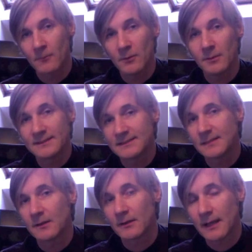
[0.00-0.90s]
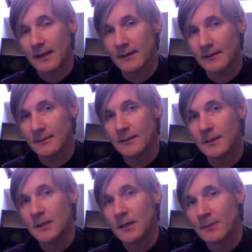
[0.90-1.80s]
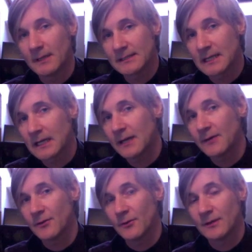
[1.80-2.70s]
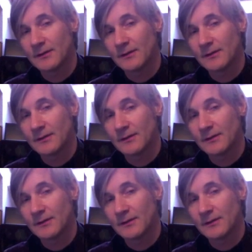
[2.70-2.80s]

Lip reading: would have been similarly high. But it's clear, though,